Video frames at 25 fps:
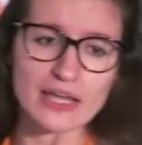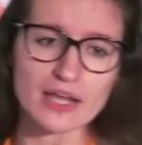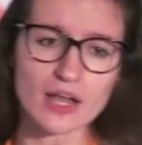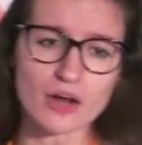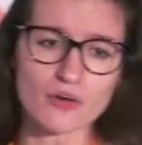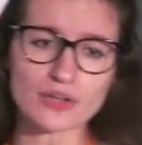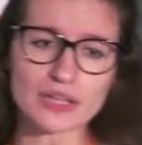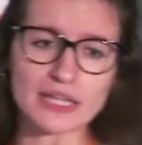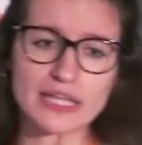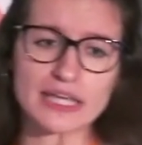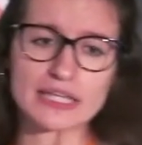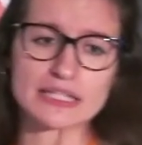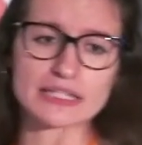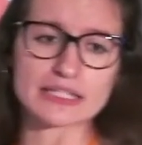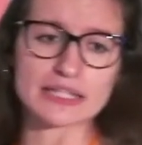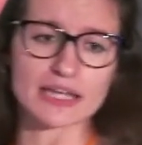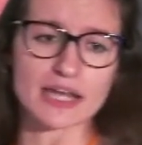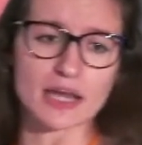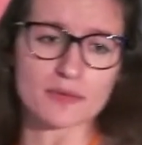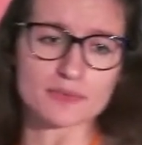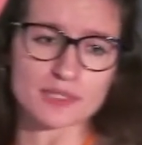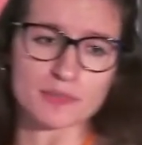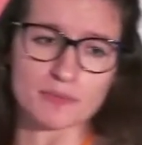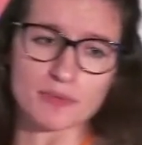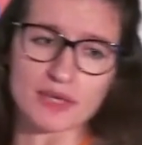Currently,
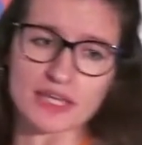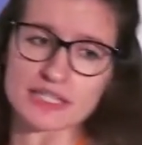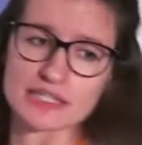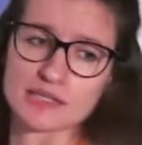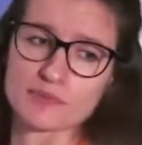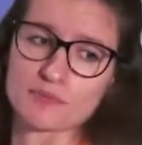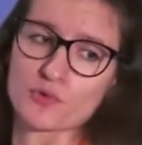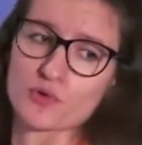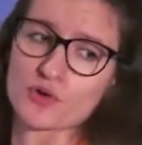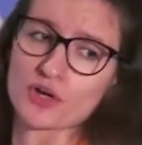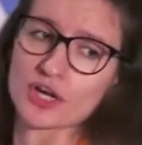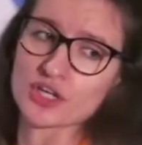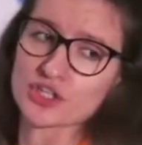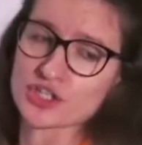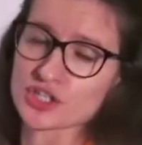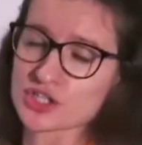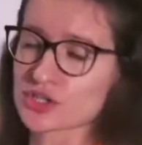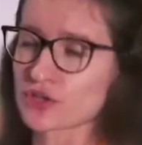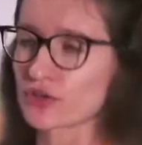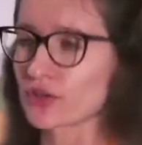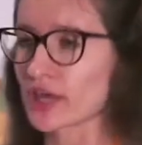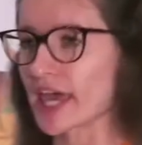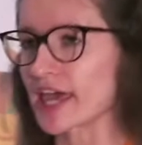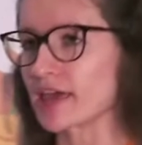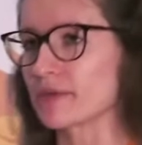Instant Apps are being supported
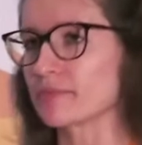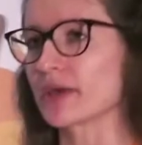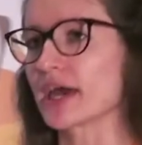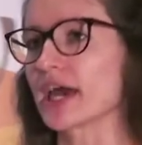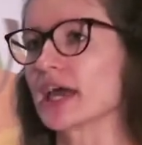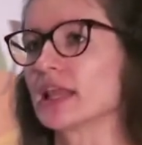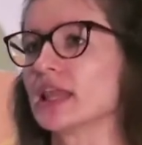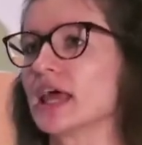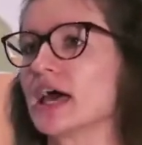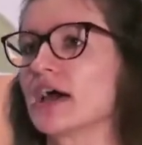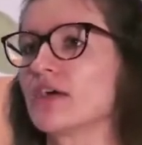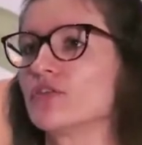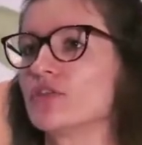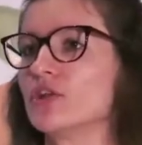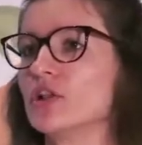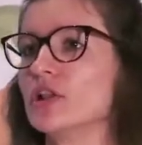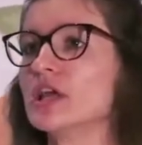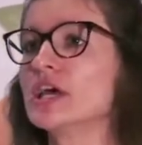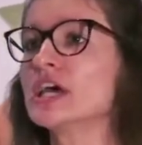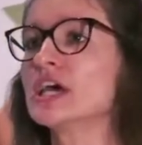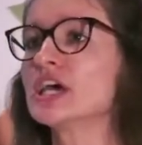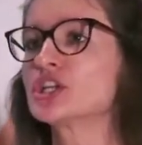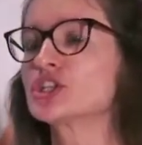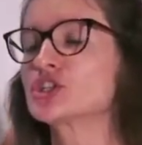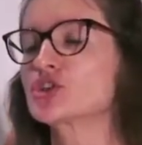just on the API
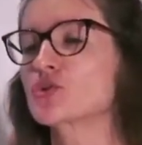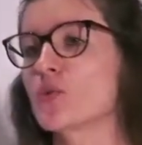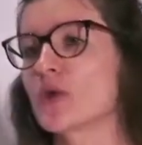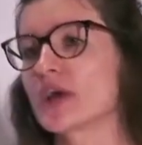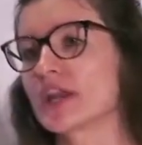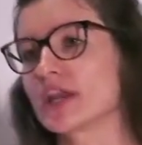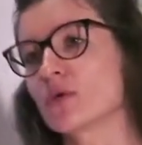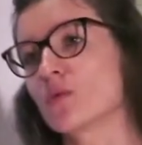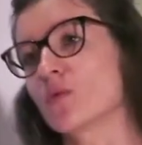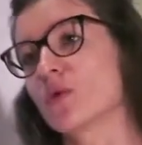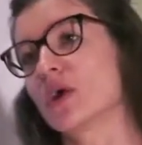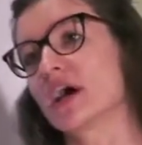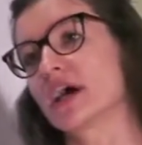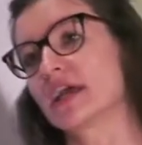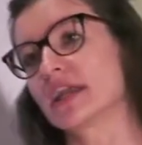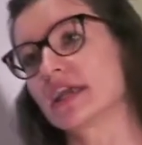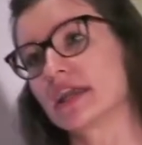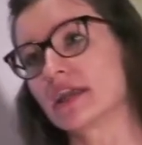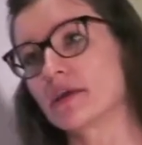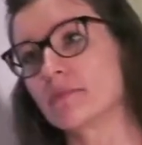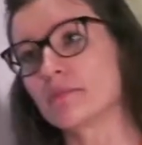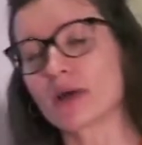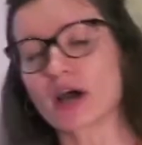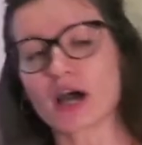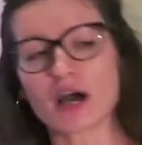level 21
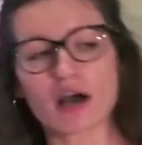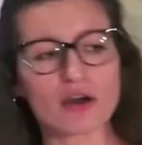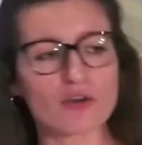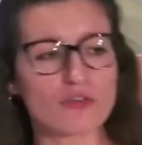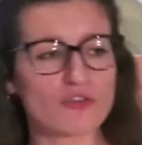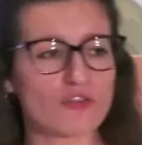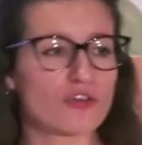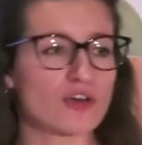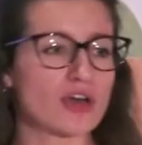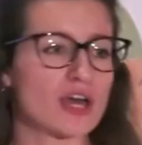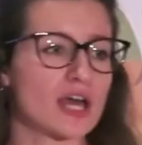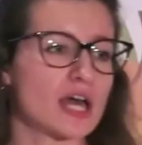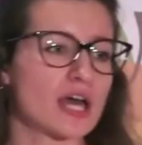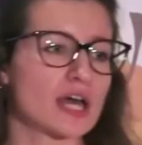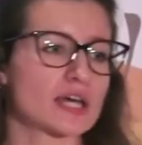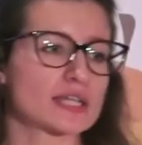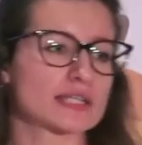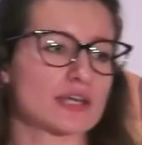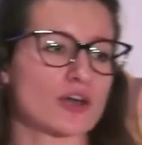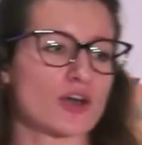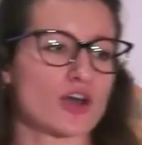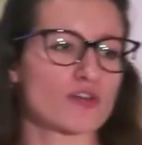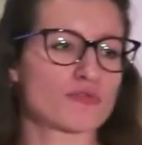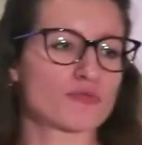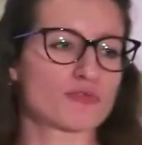and above.
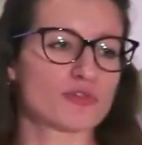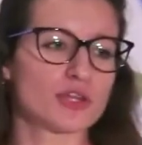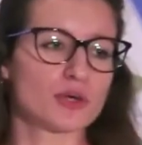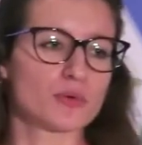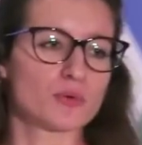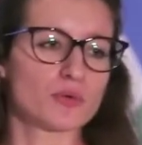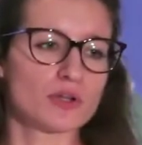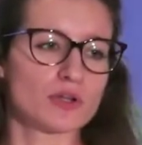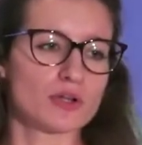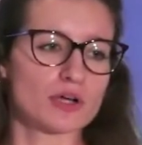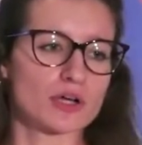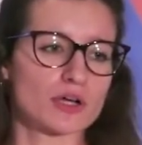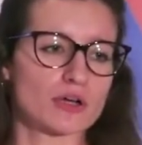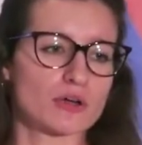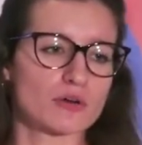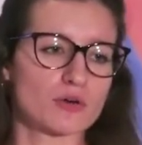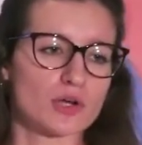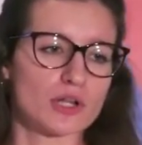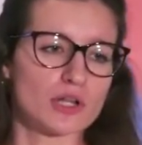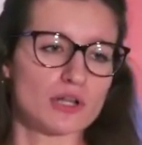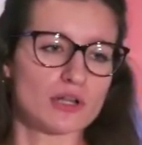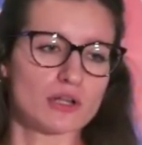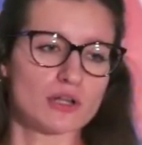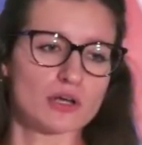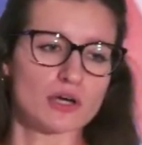So hopefully
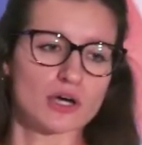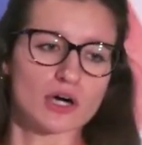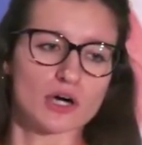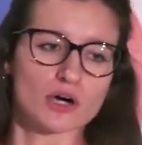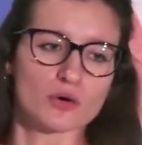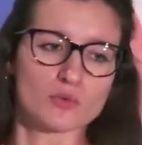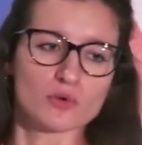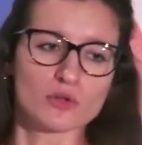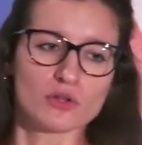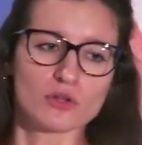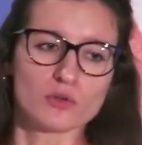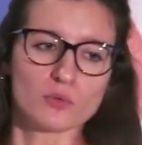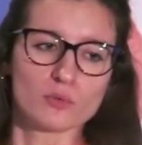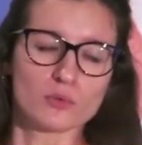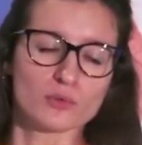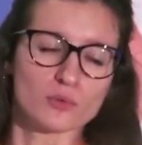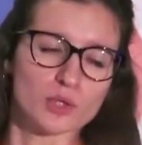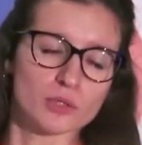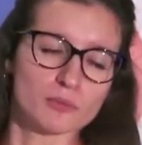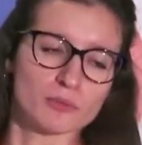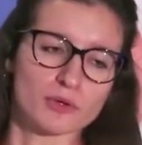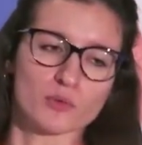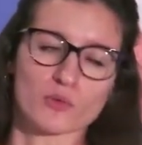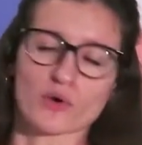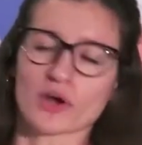Google
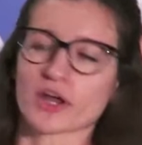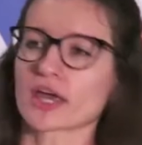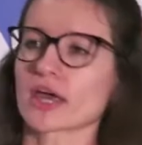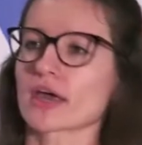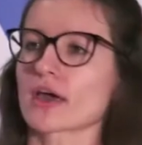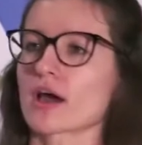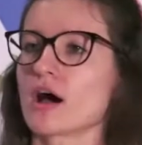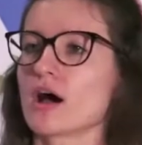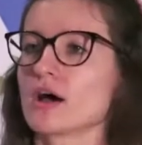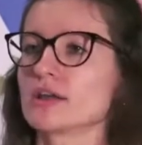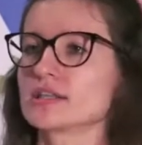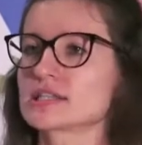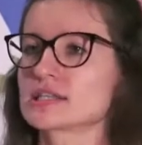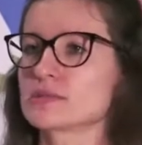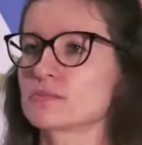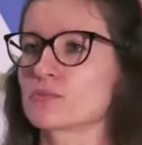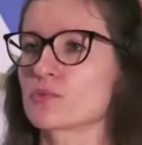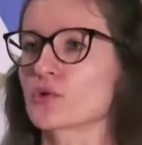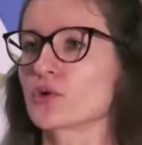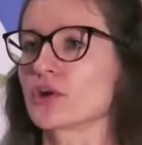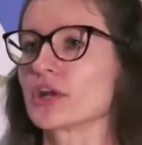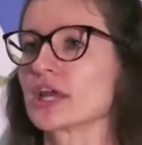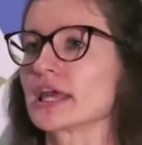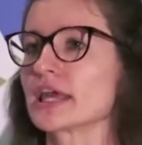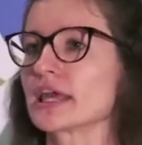will be working on
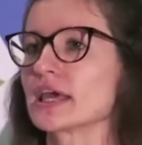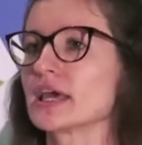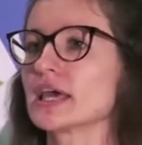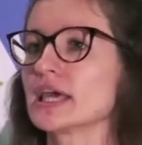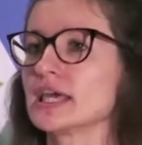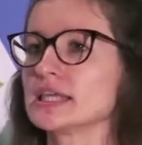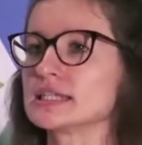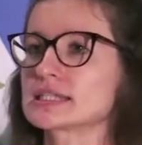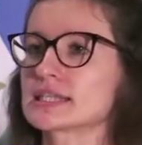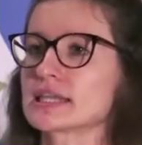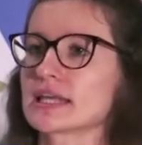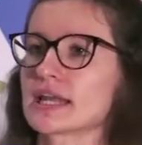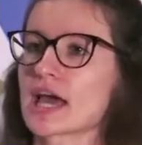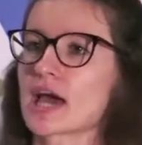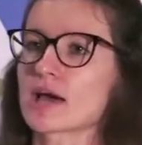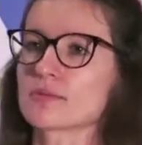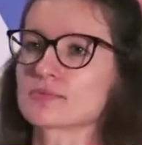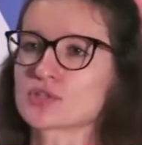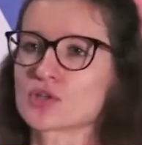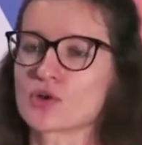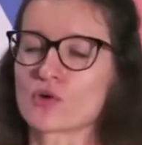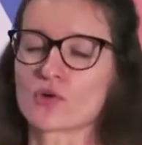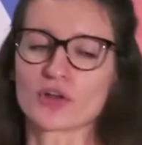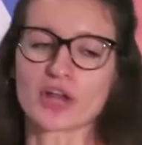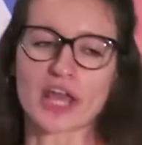supporting Instant
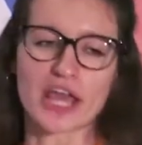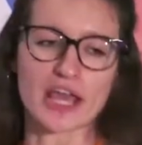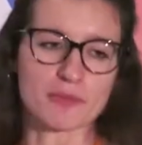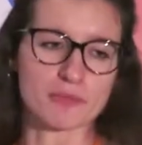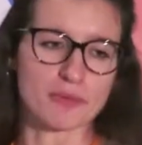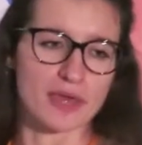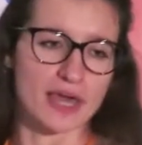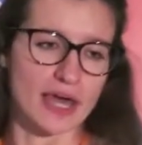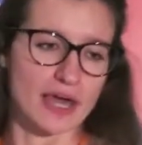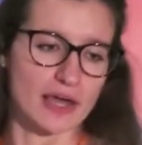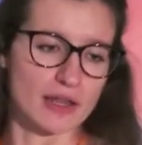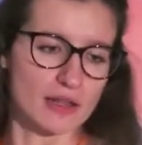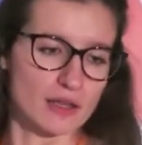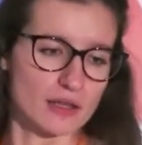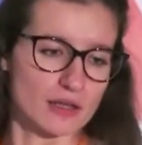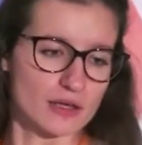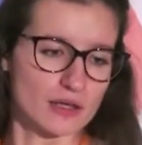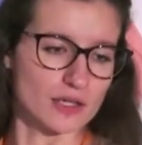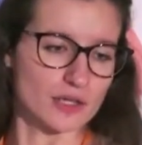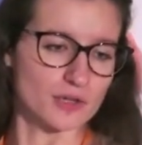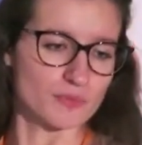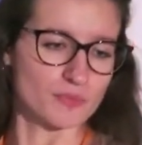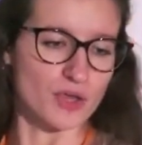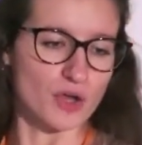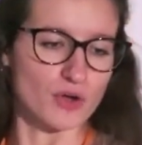Apps on API
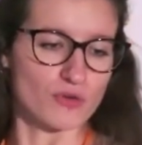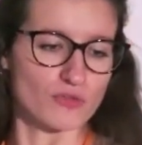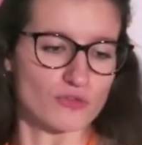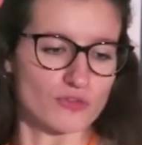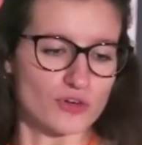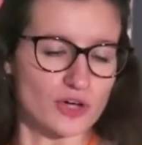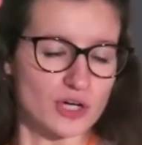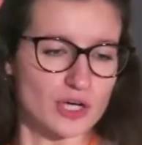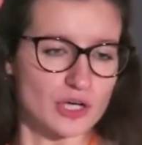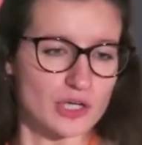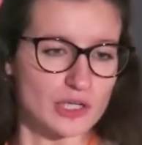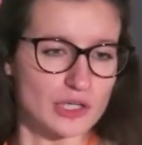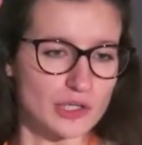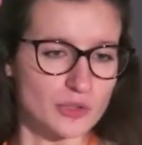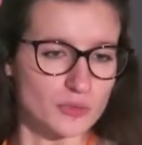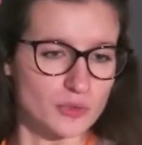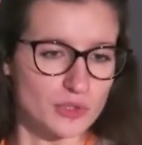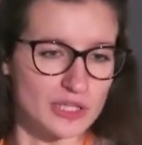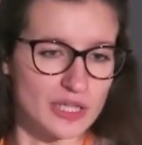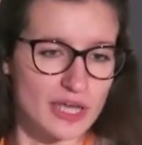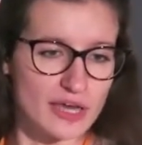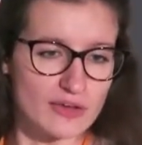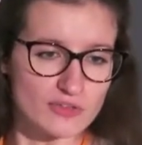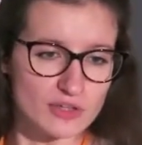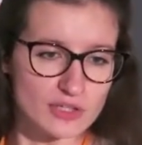of
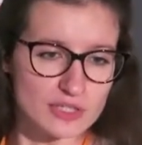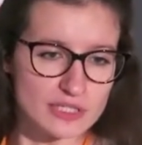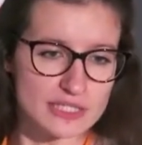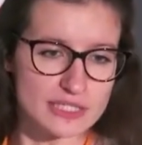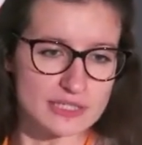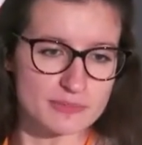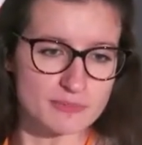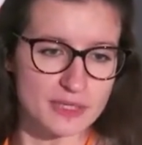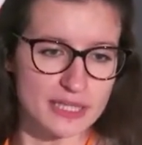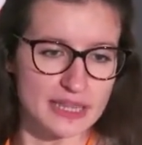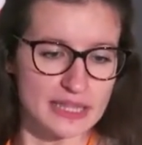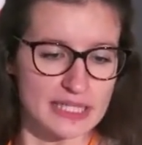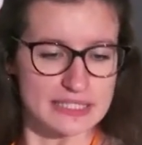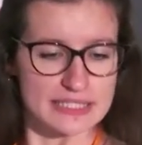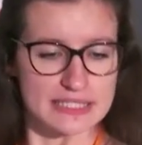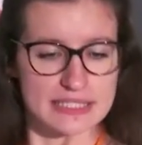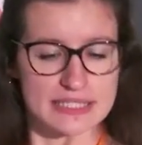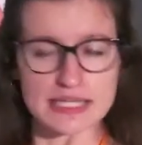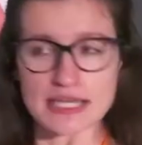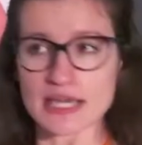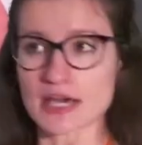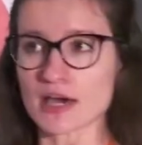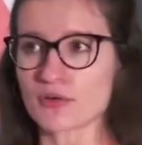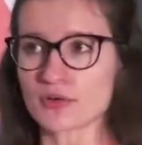lower levels, but let's see